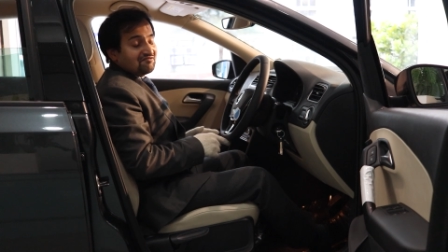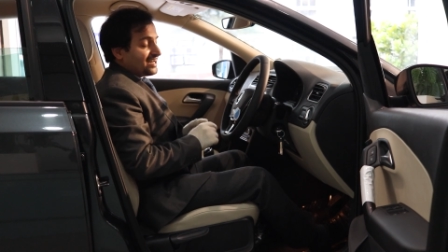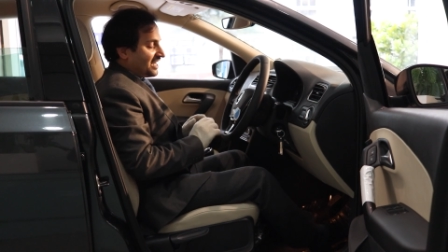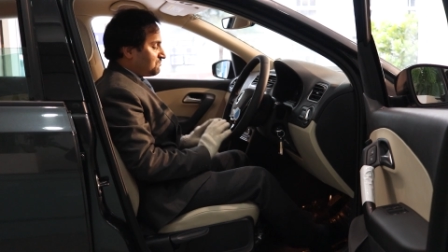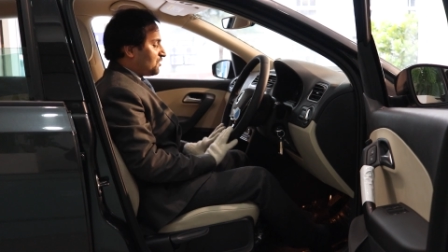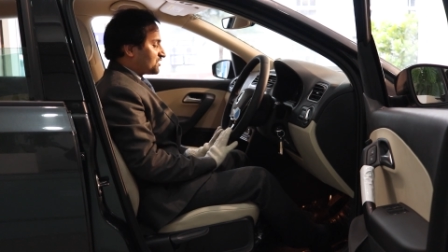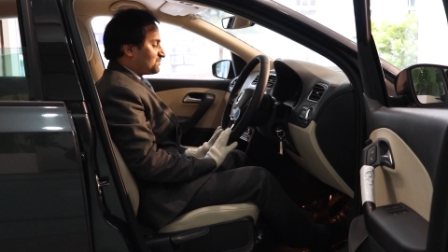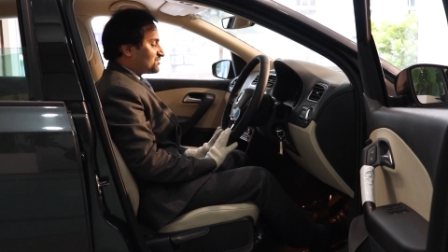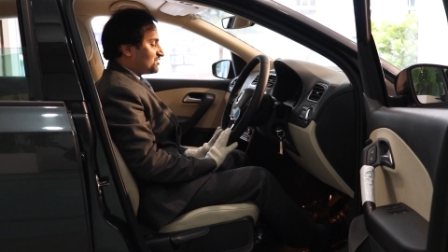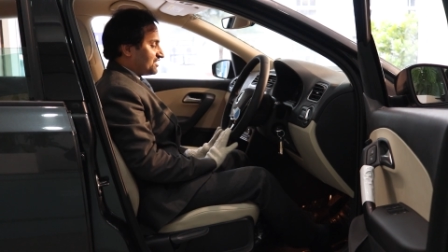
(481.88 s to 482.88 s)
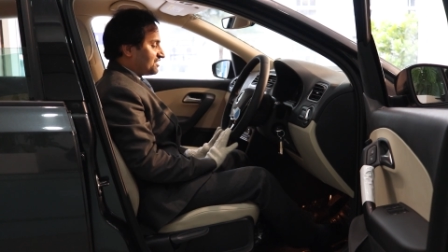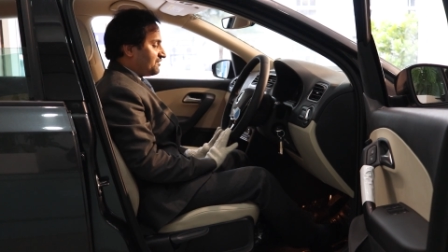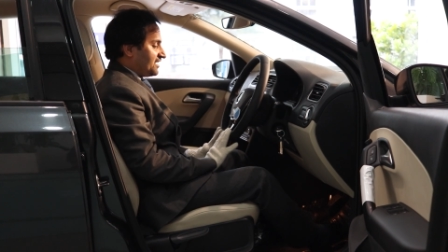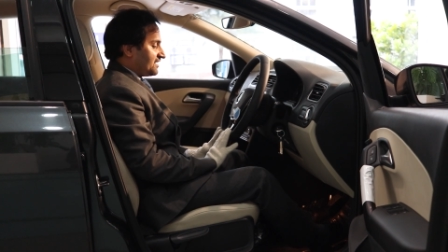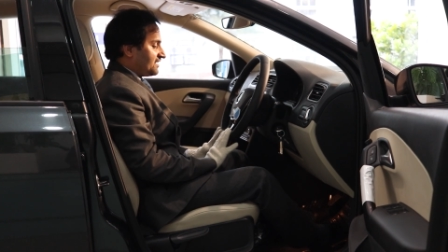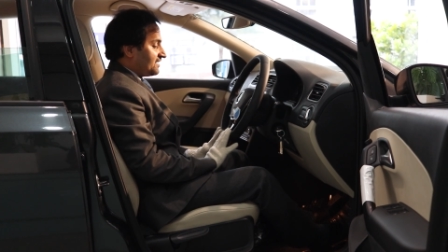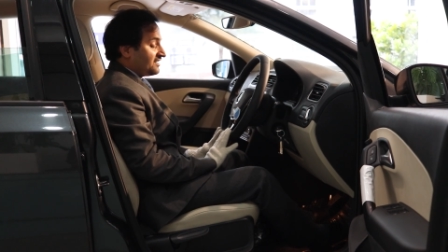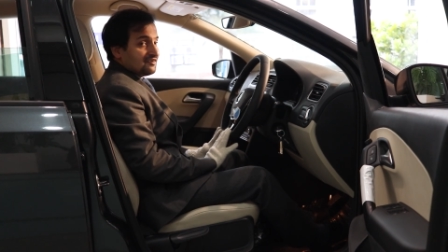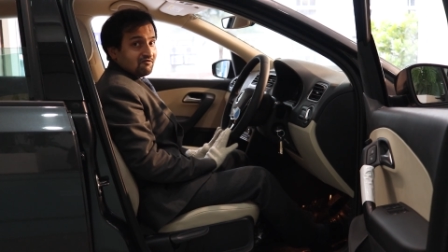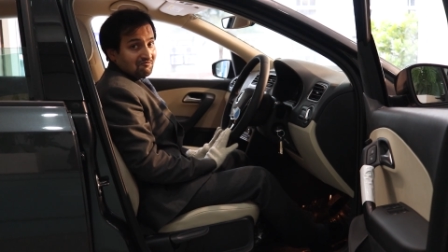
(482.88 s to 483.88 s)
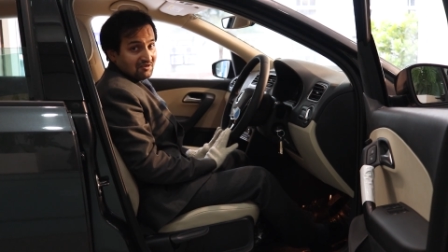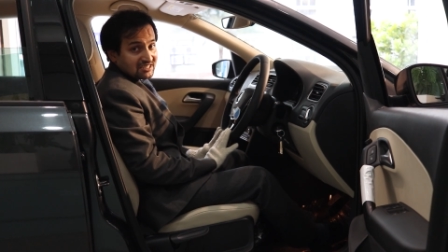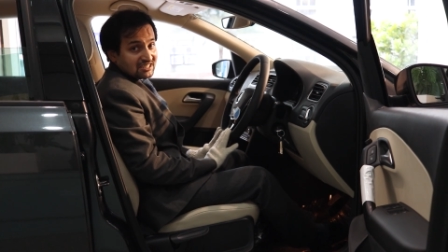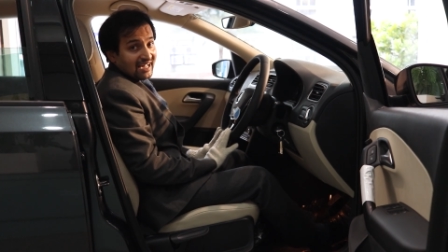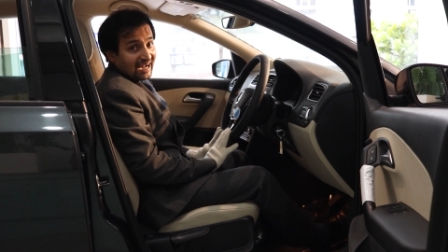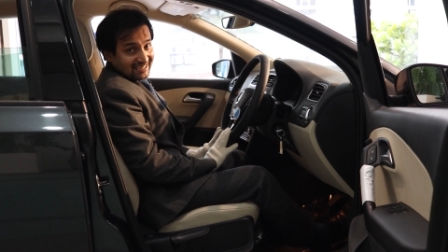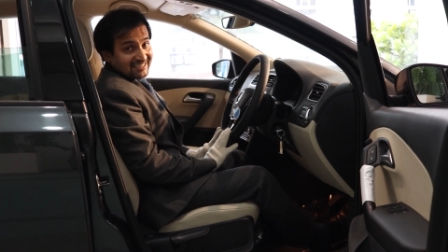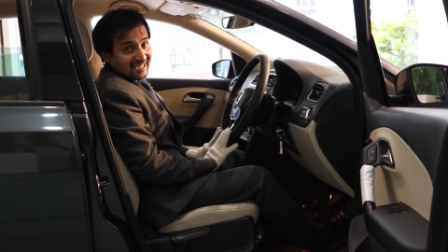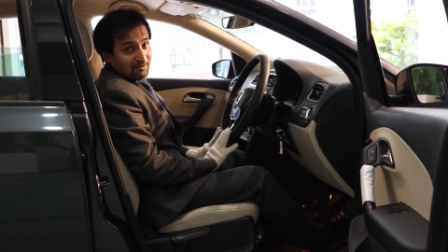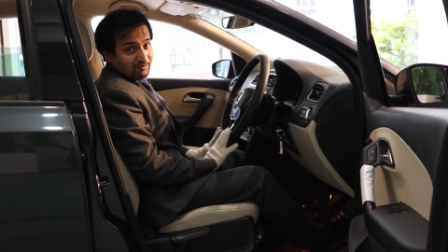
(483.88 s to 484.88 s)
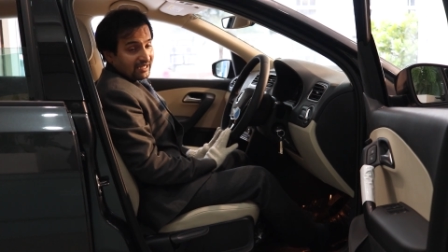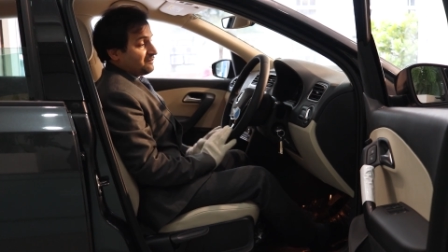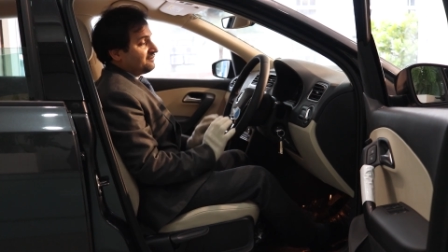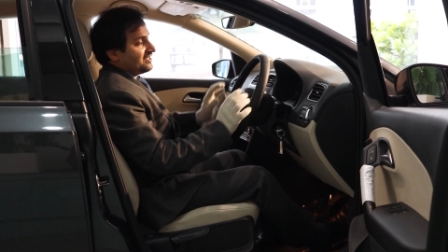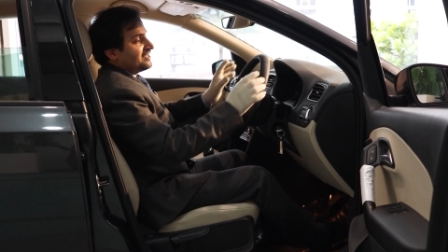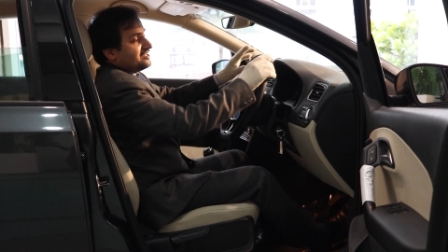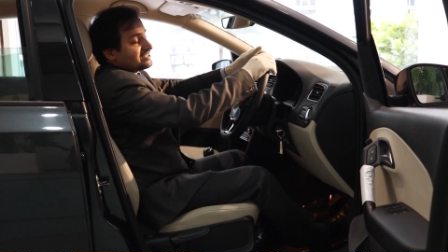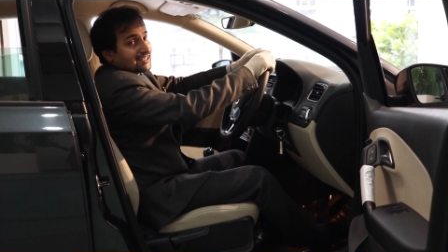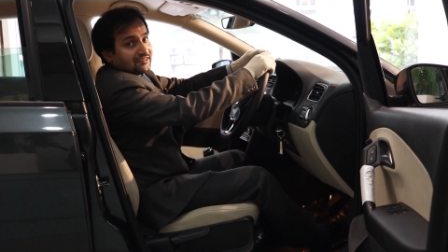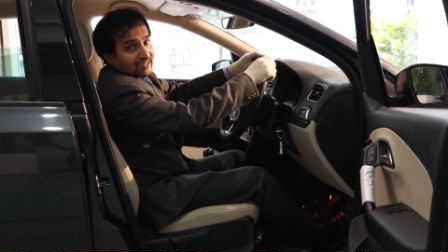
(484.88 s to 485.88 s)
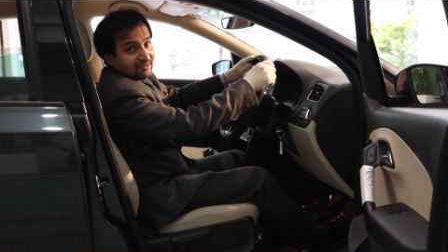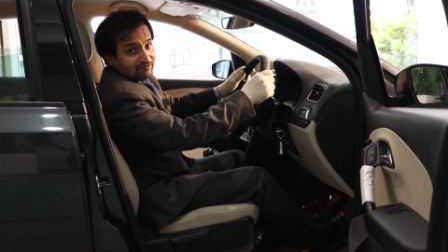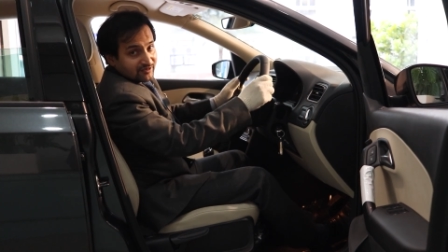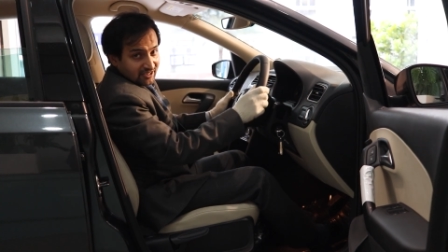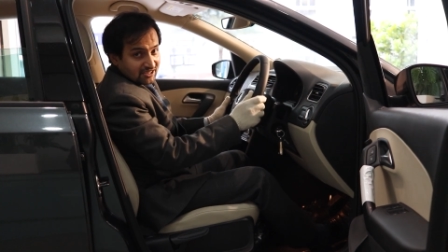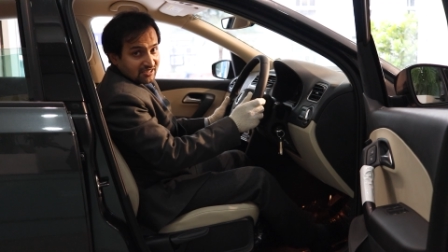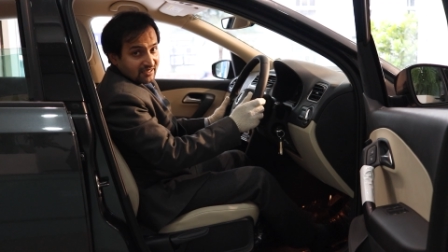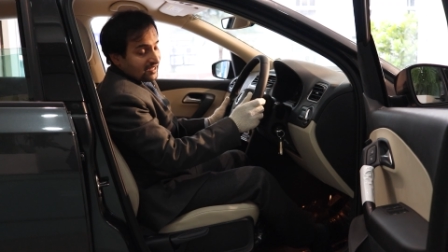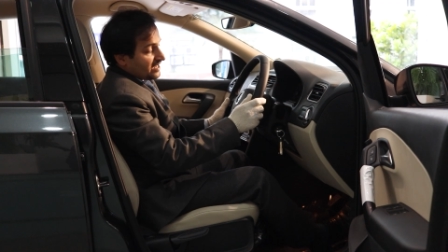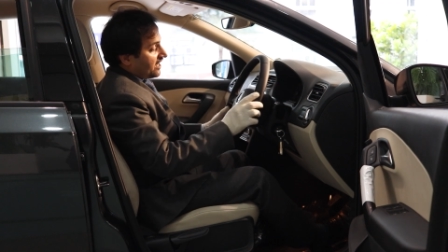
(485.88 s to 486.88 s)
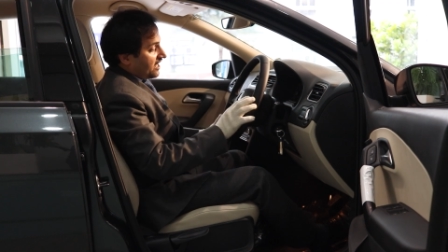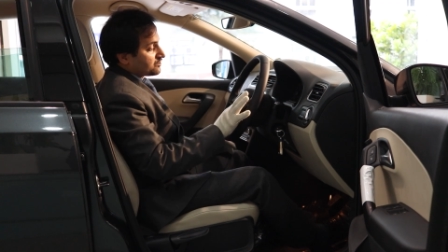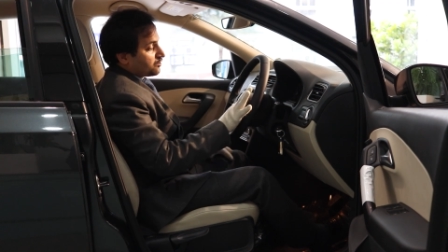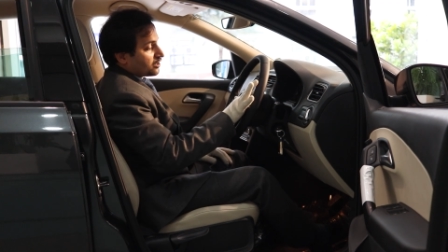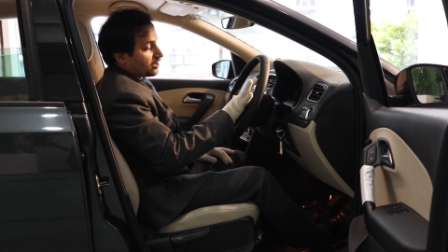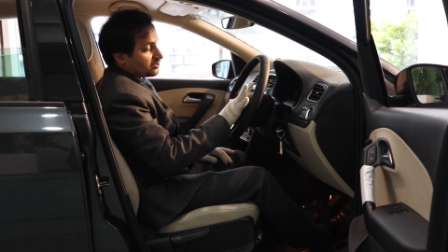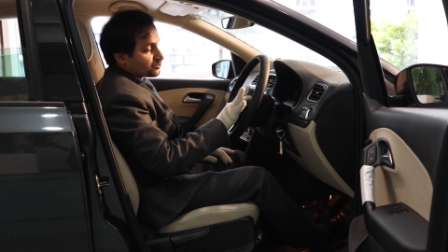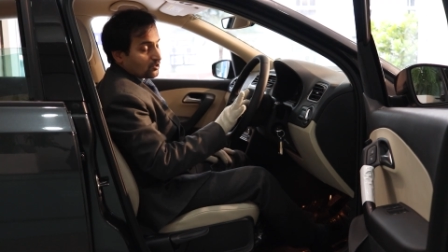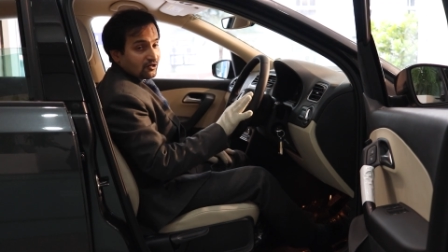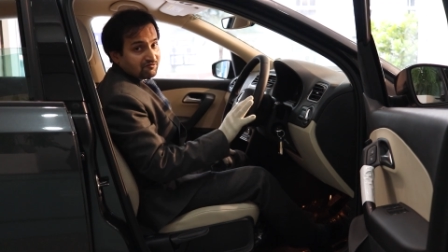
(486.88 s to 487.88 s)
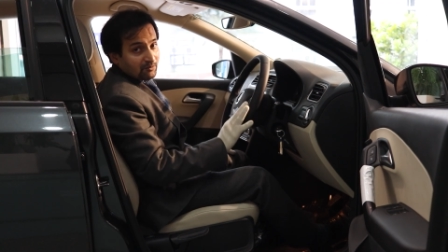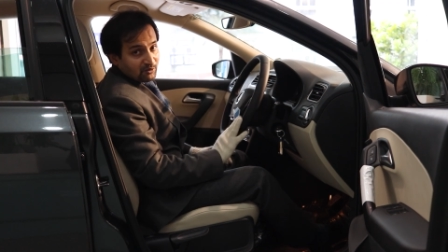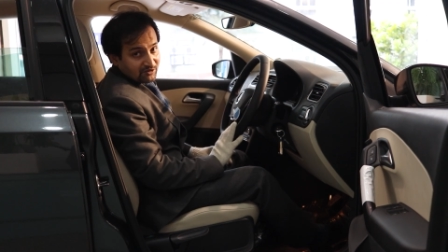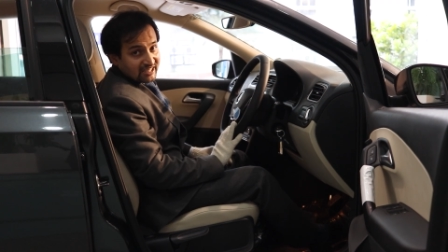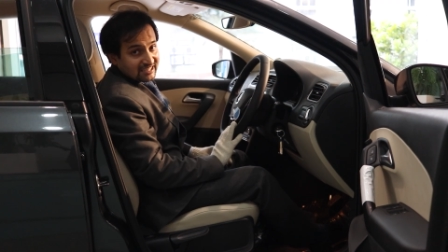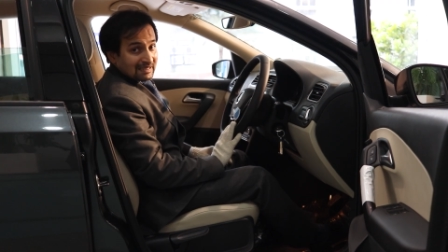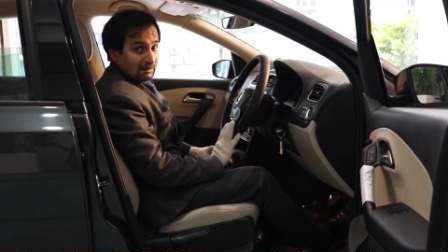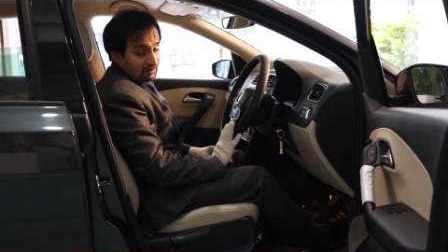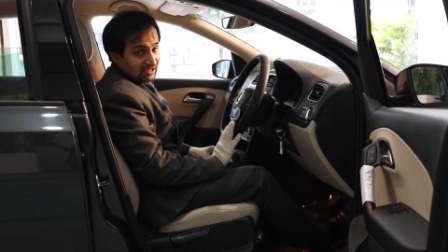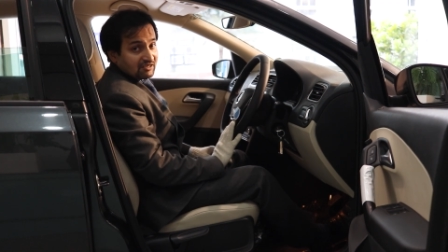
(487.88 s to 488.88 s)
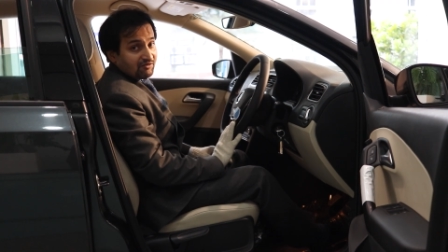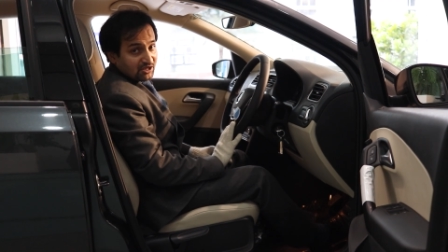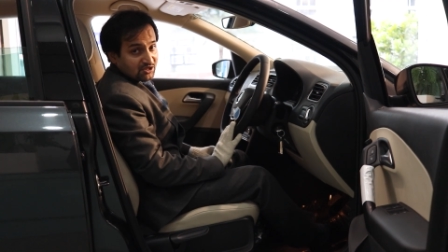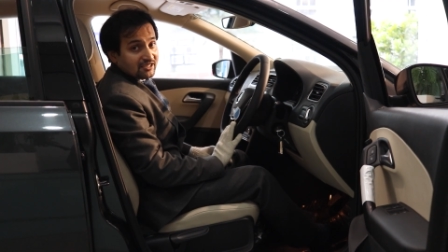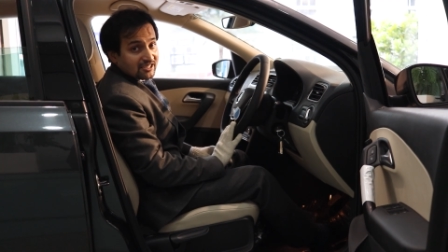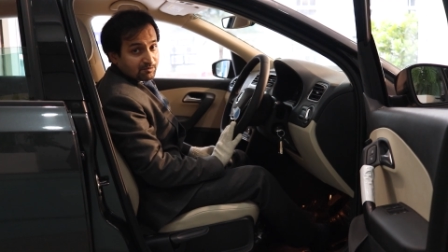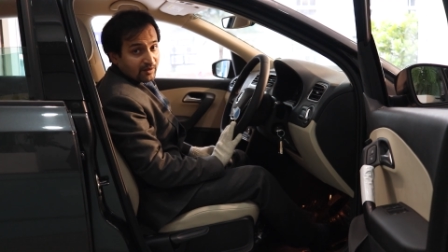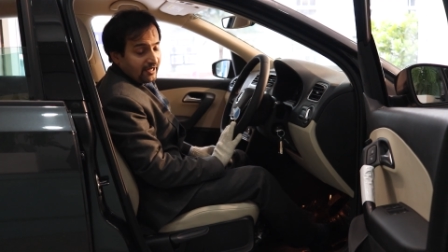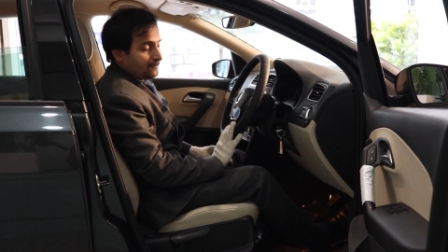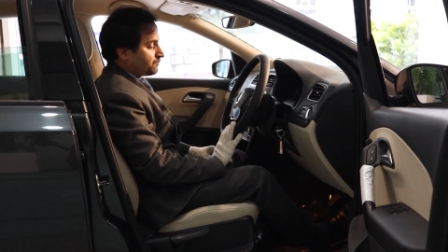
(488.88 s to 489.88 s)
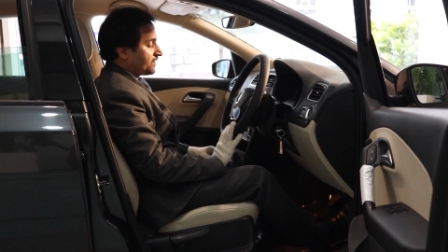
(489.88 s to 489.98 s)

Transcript: flat bottom steering wheel, which at the same time is leather finish, has got controls for music system and multifunction display,